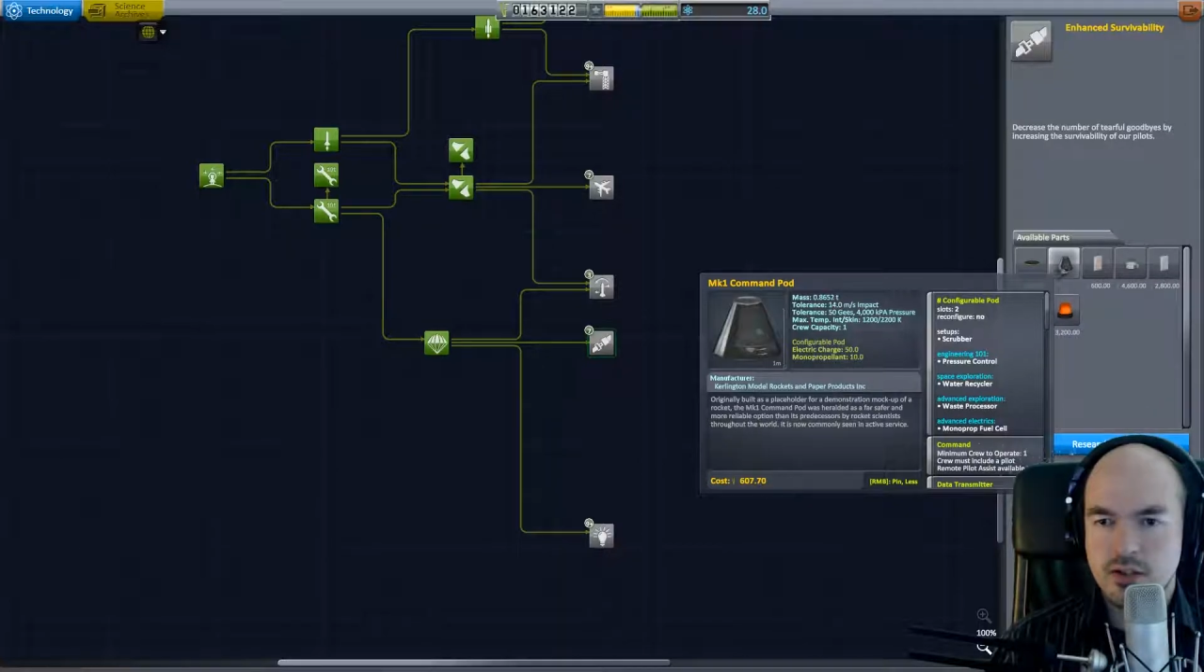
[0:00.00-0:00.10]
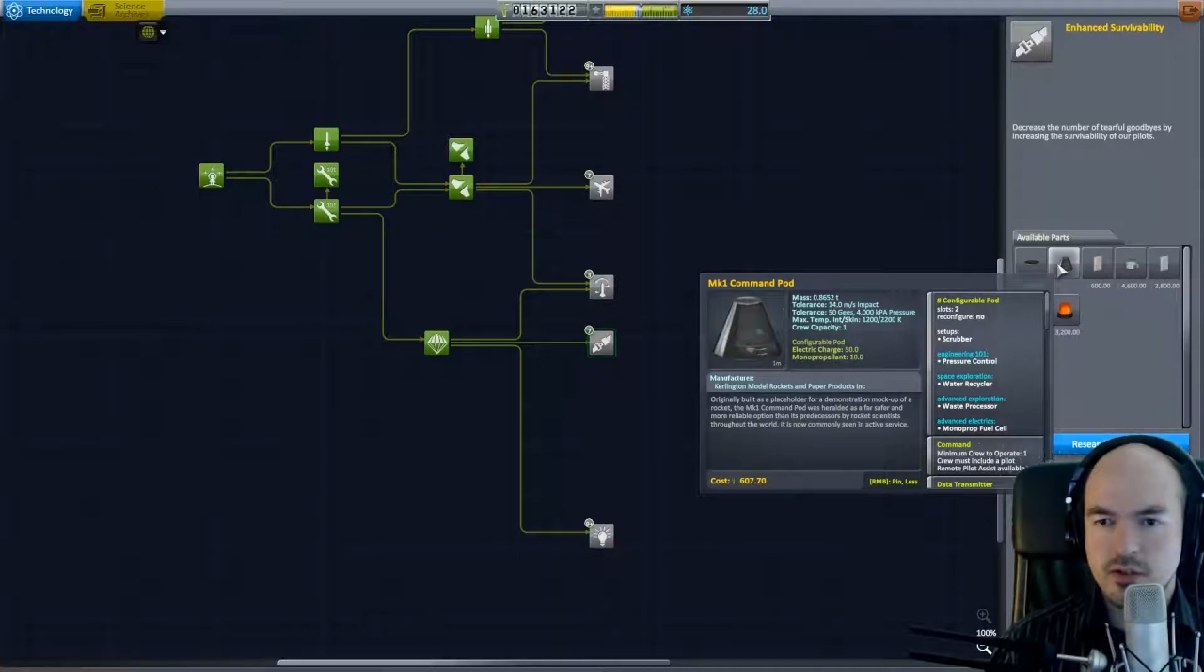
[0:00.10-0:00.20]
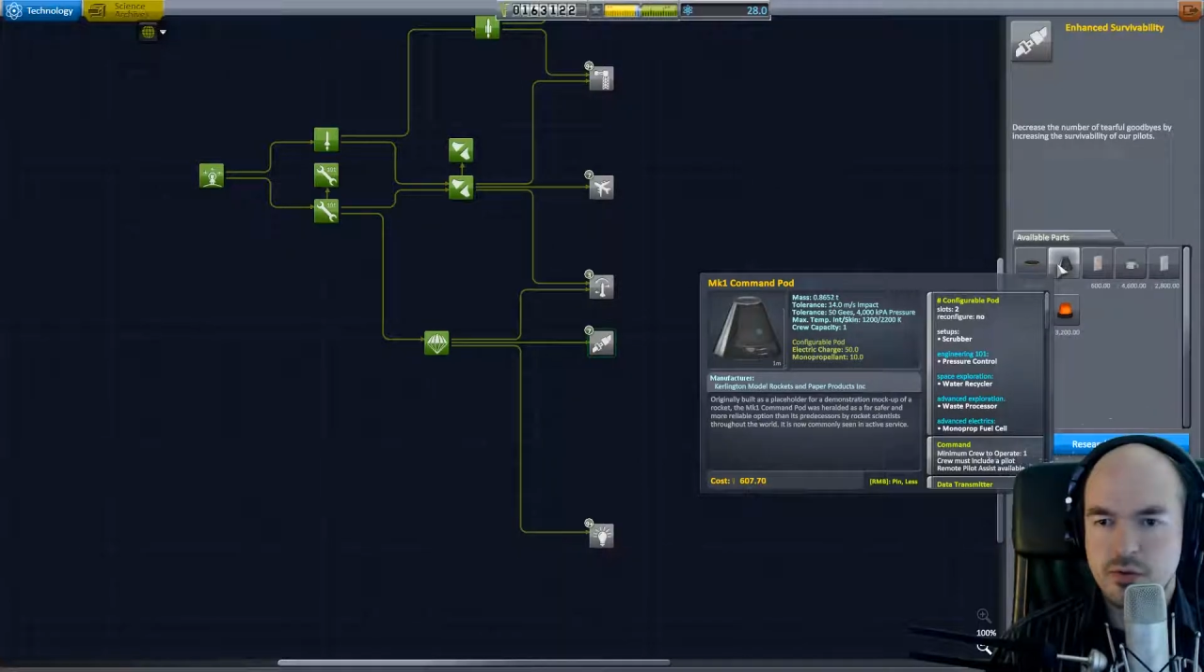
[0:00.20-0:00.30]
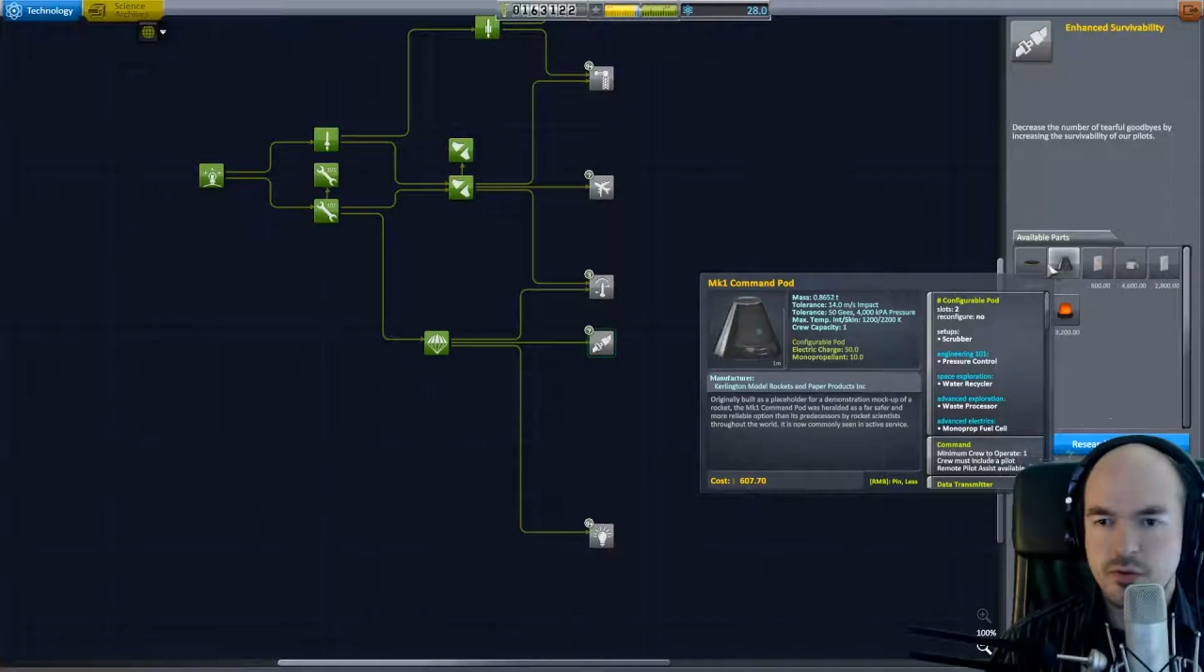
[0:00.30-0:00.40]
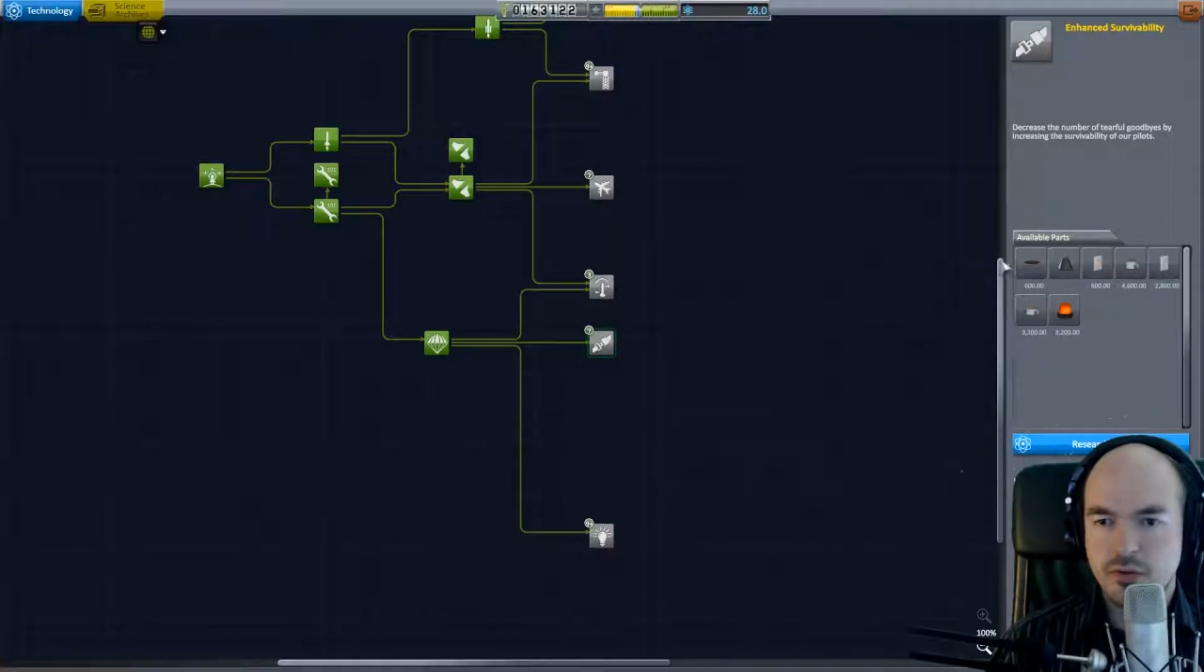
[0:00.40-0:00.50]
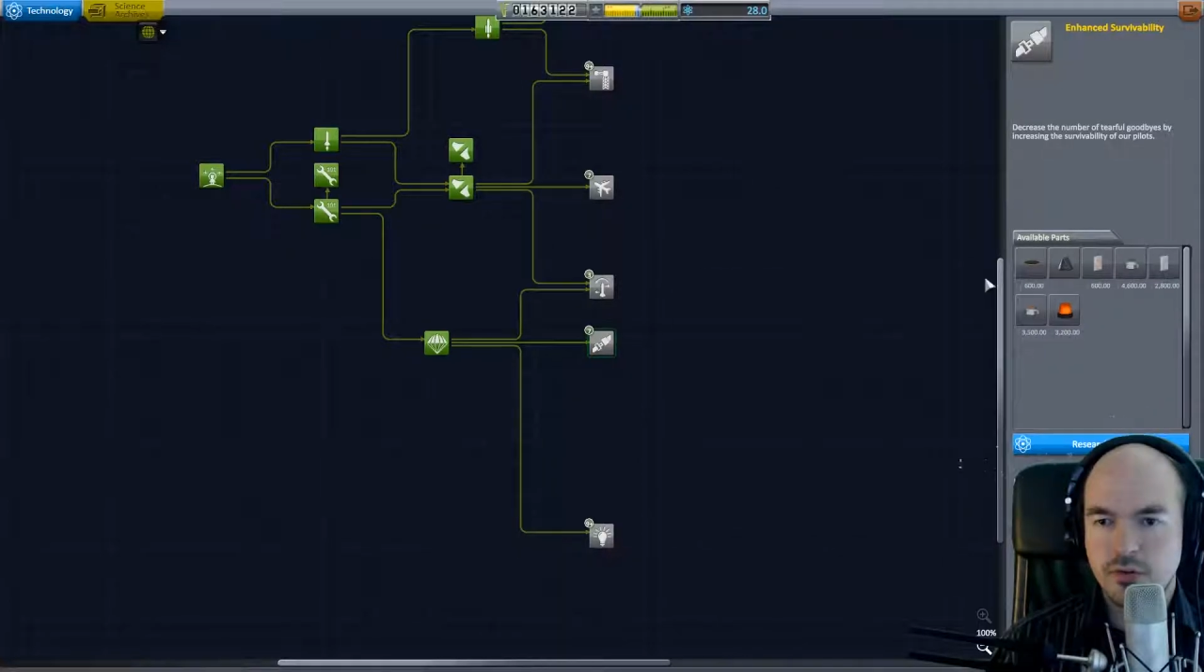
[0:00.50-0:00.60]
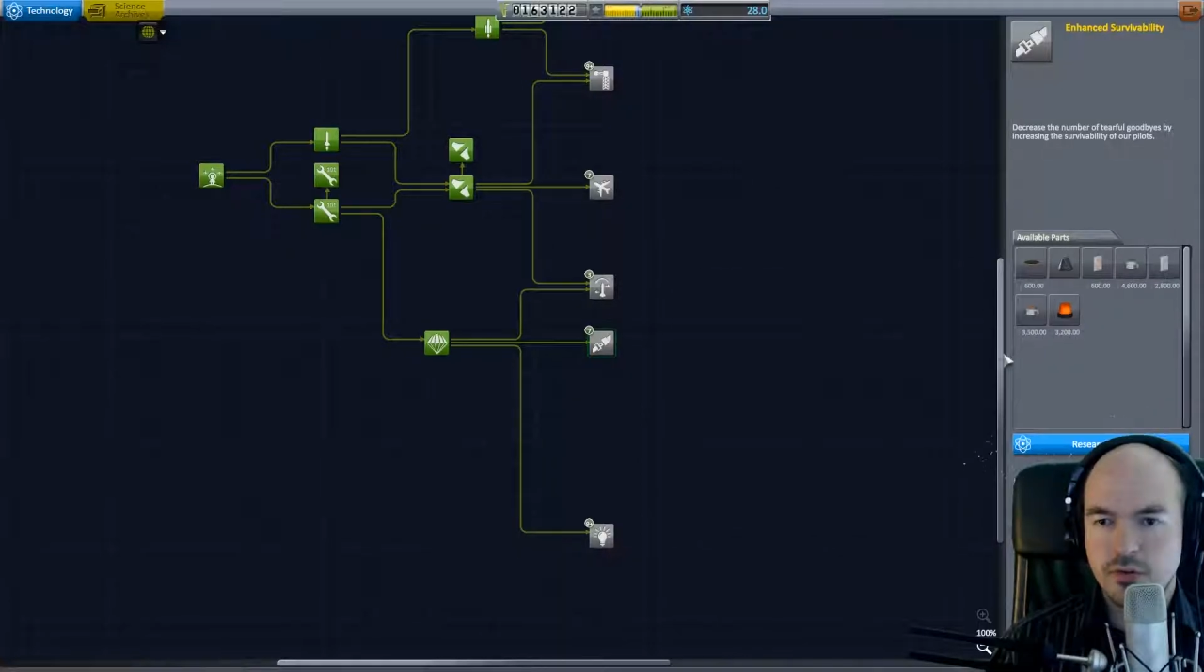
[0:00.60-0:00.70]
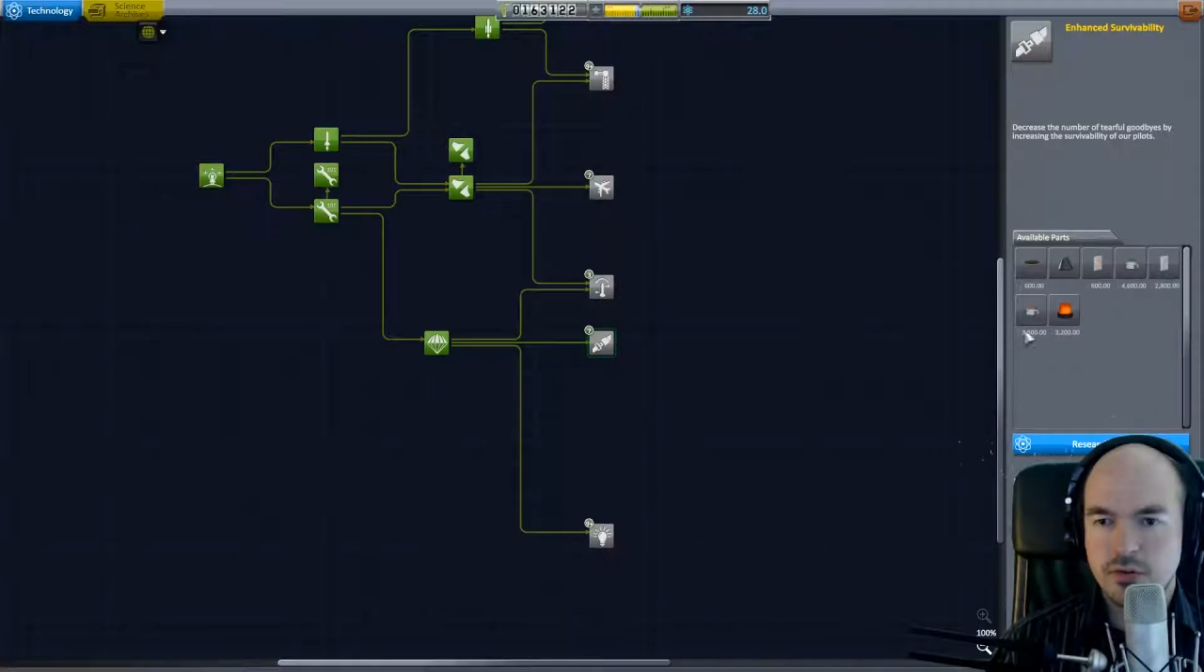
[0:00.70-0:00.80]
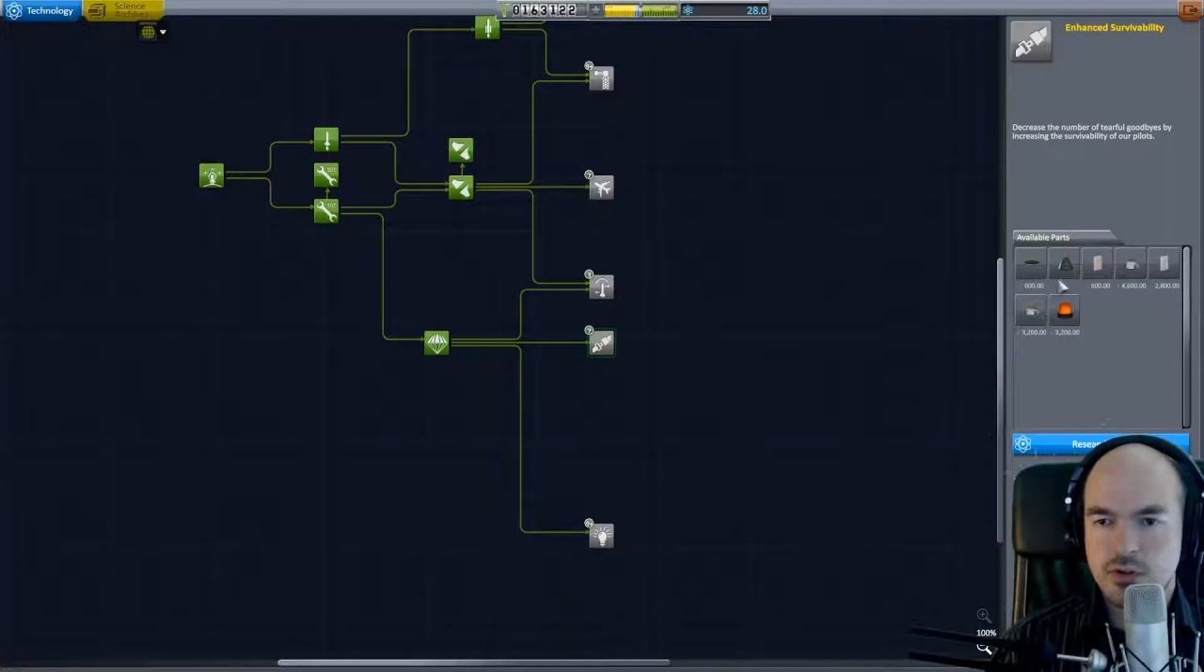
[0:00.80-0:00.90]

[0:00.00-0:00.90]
use